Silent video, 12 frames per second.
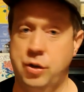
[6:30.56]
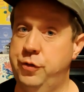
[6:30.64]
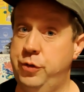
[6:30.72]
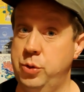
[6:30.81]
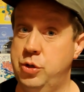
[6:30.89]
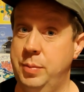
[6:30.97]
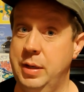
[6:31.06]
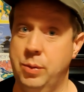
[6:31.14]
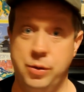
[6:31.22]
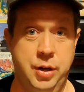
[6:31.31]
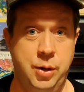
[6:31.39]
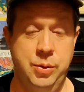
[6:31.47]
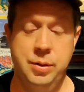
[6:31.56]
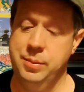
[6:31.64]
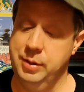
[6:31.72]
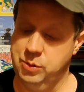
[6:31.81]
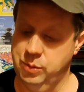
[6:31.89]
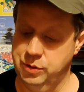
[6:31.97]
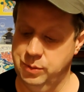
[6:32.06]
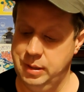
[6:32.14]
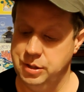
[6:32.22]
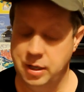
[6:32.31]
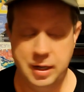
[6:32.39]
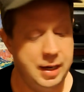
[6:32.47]
future me will know which one's
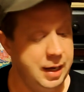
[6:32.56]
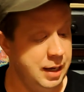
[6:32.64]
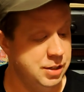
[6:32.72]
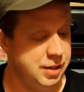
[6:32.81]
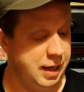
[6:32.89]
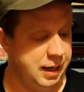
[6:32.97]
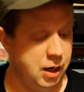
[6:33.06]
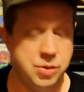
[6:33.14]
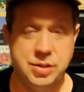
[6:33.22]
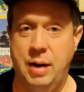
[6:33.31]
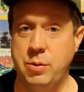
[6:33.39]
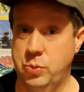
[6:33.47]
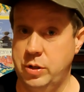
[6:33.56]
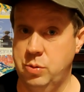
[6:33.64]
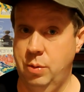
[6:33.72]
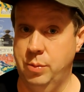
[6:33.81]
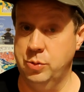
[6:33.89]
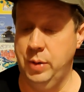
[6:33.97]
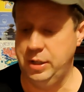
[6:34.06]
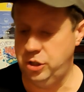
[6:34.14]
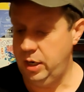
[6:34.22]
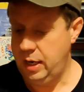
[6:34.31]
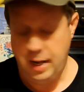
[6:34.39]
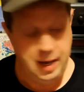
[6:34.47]
which. So there you go. So that was which one was
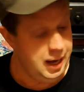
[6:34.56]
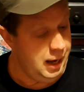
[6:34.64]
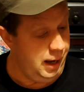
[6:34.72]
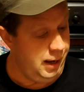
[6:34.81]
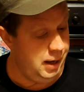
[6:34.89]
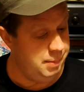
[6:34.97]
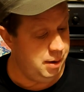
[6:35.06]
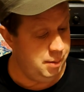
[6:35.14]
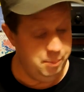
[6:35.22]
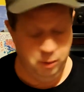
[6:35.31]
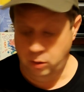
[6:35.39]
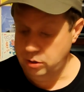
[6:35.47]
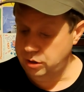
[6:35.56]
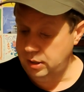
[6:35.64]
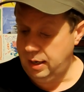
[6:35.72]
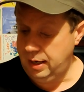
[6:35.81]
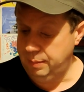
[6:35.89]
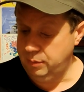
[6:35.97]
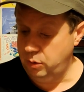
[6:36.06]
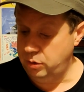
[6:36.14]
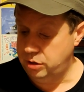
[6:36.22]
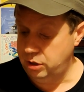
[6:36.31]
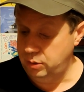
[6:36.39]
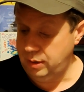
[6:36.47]
which. But I'm going
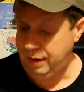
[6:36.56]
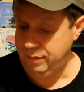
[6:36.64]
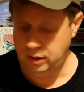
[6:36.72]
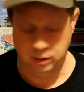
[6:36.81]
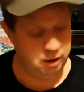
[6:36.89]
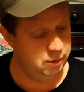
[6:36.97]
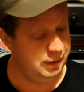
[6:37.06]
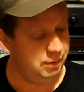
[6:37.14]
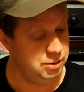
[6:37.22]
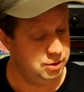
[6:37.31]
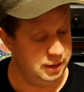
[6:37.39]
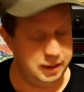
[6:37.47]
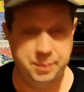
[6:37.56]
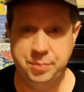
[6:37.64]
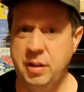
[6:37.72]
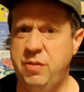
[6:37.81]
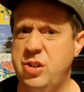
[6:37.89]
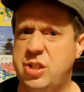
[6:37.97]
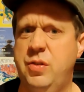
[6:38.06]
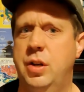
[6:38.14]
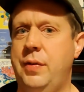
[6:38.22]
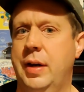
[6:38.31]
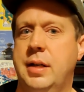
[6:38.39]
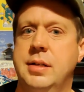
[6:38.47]
to have a little go now and see, first of
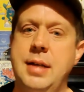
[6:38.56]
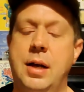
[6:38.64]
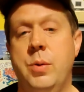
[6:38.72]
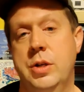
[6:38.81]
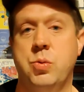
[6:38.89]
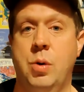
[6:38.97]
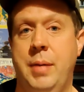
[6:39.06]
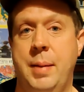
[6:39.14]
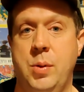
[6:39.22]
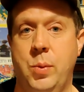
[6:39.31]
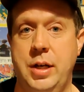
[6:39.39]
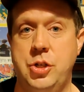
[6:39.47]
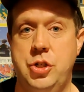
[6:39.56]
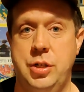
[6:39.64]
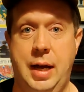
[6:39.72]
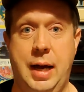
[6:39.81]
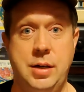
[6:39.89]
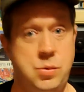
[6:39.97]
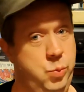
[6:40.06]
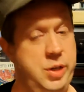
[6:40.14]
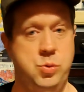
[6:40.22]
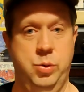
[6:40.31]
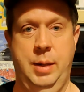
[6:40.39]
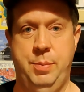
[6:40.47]
all, if I can tell which one might be which and
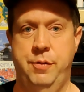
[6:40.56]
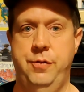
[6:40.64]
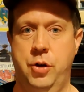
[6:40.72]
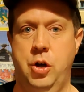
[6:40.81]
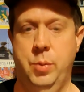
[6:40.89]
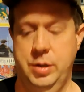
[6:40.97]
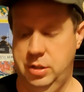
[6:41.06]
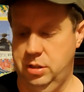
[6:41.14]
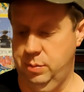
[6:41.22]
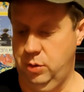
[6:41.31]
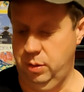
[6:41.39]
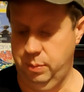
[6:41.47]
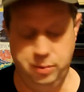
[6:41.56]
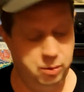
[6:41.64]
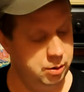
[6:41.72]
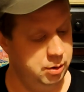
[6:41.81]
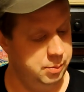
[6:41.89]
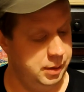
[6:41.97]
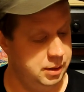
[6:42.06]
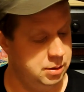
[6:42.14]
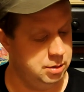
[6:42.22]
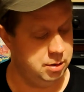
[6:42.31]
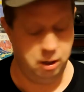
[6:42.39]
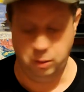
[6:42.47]
which one I prefer, which is the more important bit.
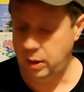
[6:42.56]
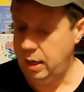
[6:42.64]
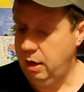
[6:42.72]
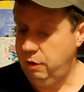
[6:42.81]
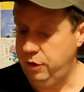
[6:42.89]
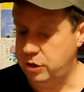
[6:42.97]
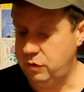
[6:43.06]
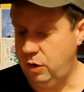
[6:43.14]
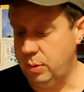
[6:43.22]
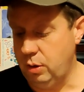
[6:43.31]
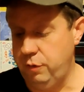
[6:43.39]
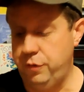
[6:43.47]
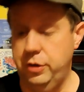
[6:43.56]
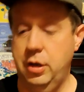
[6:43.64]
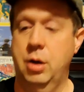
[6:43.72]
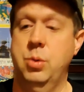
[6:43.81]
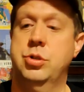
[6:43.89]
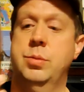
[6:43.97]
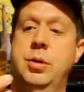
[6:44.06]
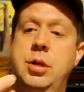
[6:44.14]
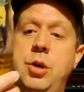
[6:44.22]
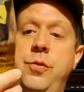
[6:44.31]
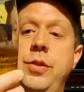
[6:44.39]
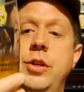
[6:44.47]
So first of all, we're going for nose. I'm
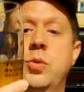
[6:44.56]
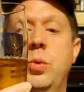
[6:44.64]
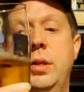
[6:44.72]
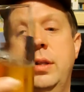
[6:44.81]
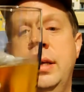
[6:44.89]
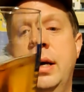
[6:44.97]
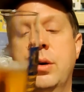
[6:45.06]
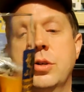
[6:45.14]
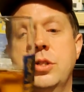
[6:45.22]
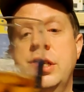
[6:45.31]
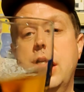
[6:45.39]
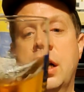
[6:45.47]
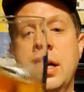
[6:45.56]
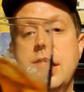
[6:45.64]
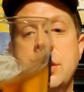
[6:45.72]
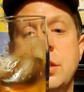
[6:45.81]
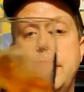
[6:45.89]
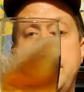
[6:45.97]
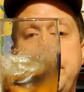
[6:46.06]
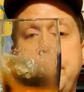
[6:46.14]
going to go for this one in the Augustina glass.